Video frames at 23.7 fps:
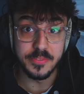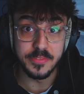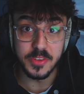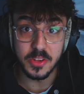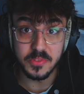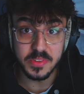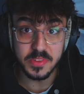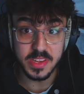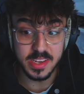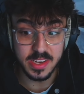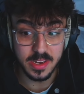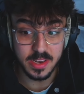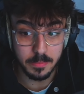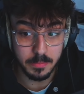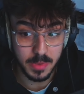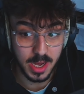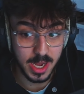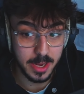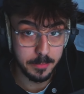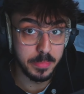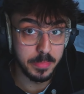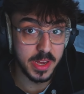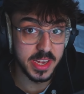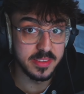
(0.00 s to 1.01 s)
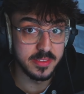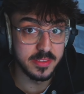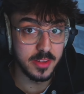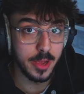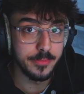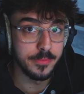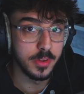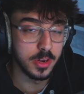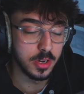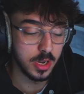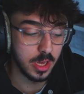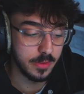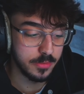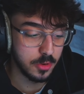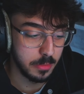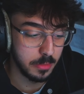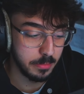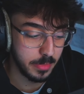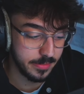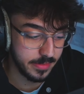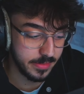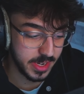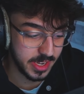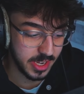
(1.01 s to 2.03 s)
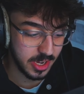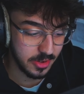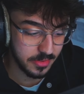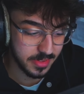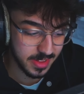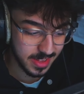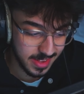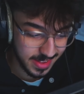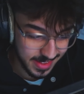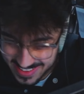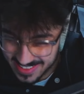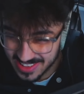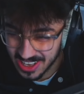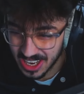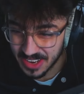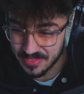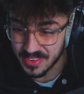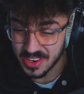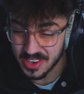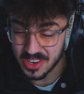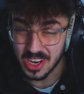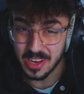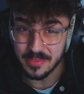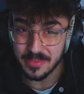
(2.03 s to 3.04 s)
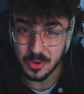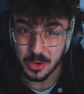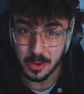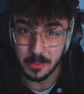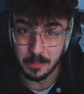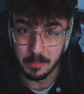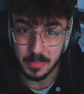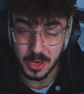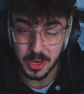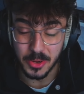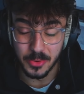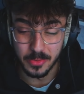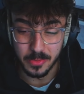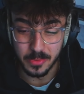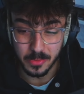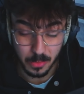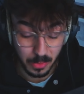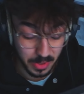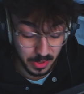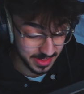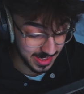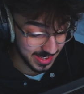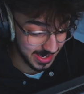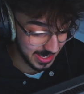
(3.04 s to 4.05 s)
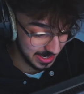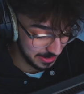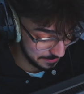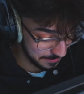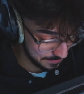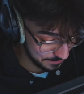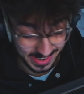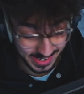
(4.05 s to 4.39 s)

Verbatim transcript: Now, if you've seen my best knife and glove combo videos, this knife and glove combo was in it.